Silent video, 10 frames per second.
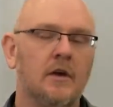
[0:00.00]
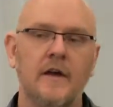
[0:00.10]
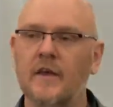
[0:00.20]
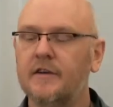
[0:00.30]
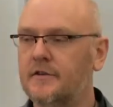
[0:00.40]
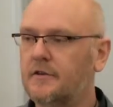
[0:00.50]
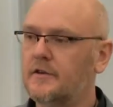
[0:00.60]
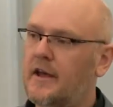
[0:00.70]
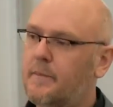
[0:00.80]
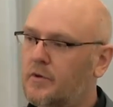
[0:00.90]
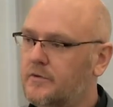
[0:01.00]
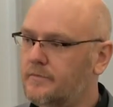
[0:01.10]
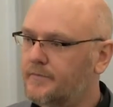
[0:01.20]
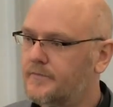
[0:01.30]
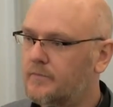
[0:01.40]
And that didn't
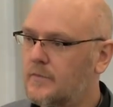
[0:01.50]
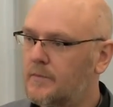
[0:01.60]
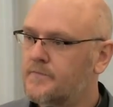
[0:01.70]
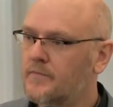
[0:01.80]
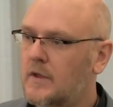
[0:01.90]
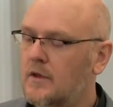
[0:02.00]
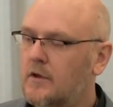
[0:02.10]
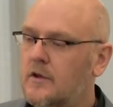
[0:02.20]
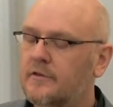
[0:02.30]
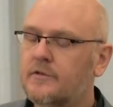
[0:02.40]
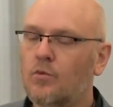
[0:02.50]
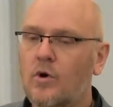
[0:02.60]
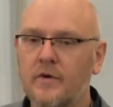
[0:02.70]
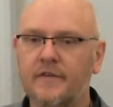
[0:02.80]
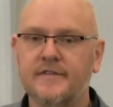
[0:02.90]
happen. So
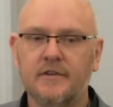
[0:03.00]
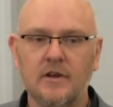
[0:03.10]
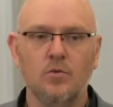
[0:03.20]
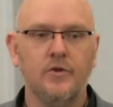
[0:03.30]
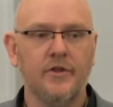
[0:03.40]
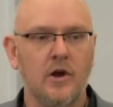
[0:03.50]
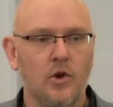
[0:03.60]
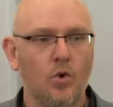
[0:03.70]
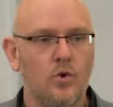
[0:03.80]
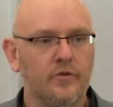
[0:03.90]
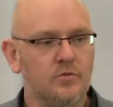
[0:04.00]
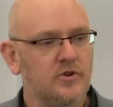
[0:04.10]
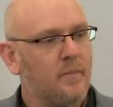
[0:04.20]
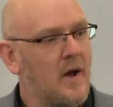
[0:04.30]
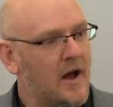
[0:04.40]
what we see with our law is
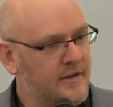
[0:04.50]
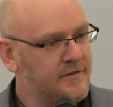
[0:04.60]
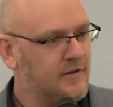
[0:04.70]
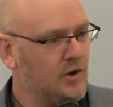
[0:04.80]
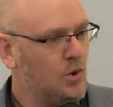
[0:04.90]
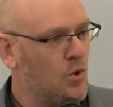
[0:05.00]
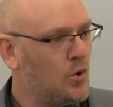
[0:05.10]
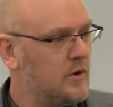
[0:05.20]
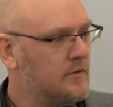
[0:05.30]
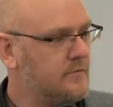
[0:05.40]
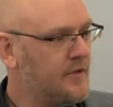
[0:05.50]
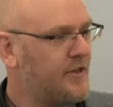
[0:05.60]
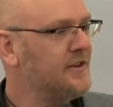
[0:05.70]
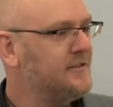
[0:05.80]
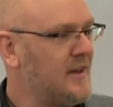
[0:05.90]
when you pass the law,
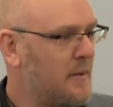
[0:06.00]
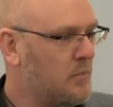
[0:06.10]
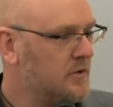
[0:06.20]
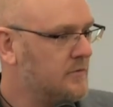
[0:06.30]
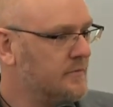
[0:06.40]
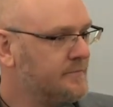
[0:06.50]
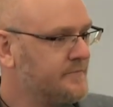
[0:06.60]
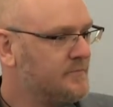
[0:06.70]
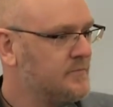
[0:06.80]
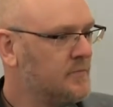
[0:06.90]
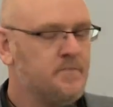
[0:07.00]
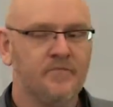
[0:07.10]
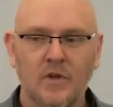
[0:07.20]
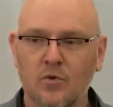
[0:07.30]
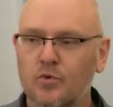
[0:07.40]
things happen.
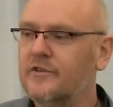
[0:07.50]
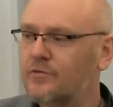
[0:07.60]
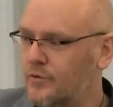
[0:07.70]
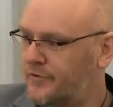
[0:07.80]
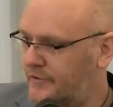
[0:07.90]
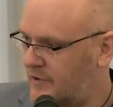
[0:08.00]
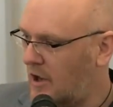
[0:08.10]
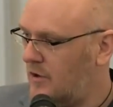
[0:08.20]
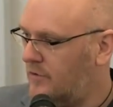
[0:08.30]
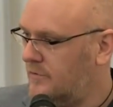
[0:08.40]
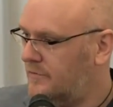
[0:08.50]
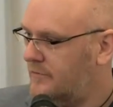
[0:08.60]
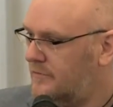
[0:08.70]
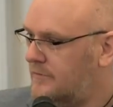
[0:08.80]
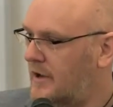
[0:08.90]
Resources go
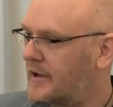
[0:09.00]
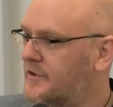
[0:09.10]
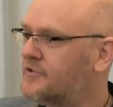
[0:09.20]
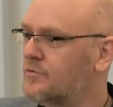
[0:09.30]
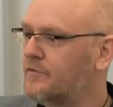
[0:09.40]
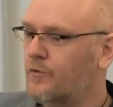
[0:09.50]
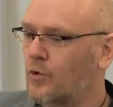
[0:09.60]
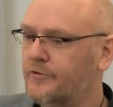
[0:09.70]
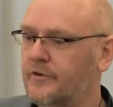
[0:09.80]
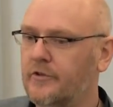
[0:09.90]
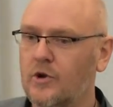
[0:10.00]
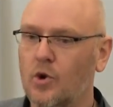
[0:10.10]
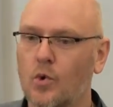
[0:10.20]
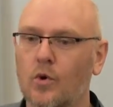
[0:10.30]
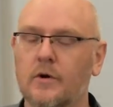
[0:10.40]
into enforcing the
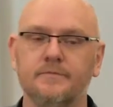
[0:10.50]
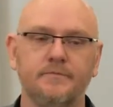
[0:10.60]
law.